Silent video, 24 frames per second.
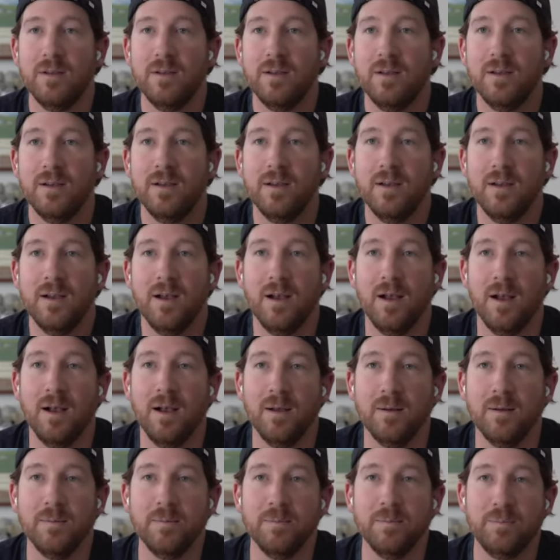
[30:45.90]

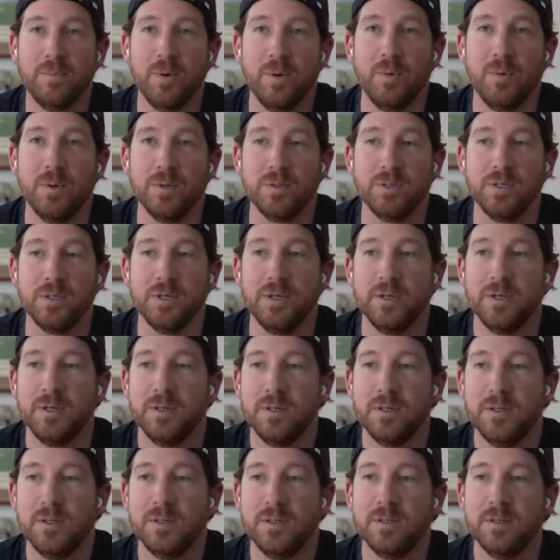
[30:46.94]

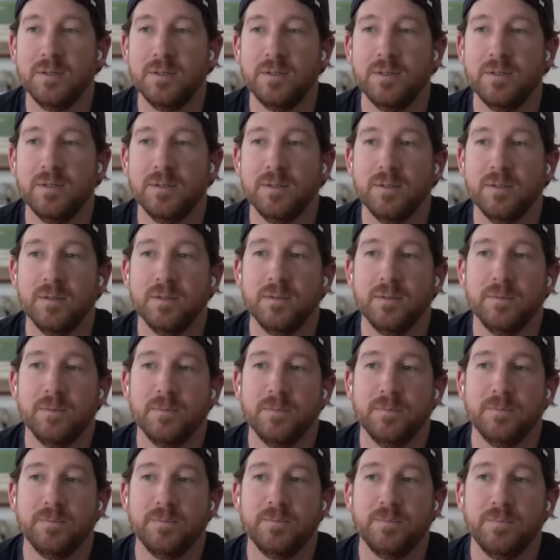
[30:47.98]

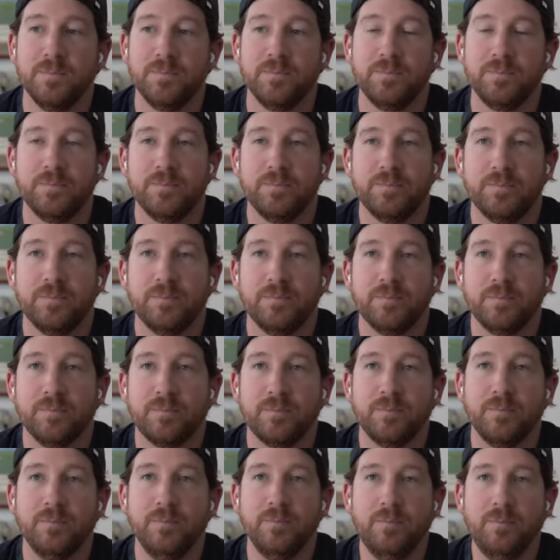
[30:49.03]

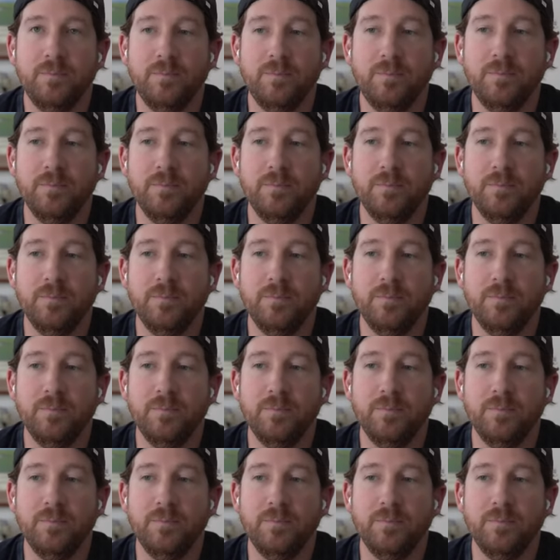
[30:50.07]
No words are spoken by the person on screen.